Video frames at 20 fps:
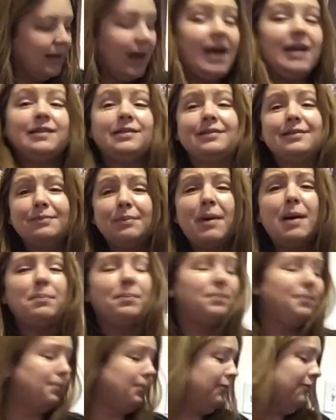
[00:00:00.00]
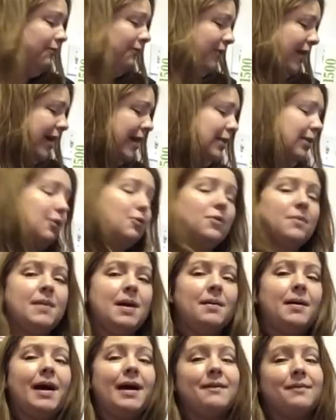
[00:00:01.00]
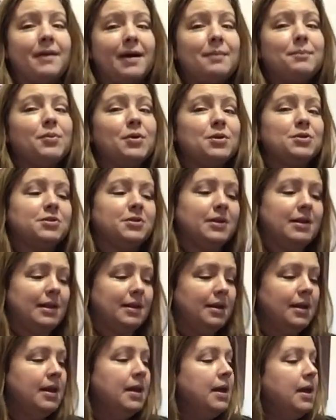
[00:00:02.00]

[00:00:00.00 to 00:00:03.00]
I, I'm vaguely remember. I, am pretty sure I did.